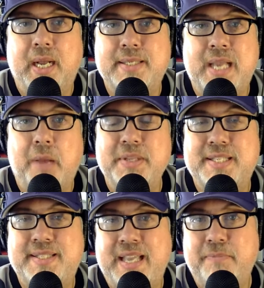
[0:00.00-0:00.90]
Talbot's
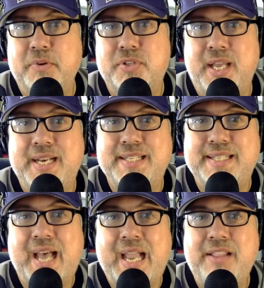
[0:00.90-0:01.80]
save percentage,
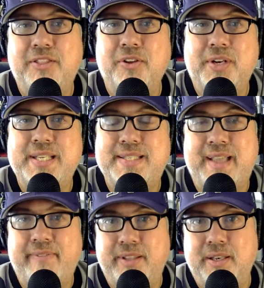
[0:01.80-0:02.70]

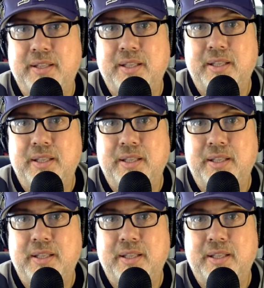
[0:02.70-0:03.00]
9.37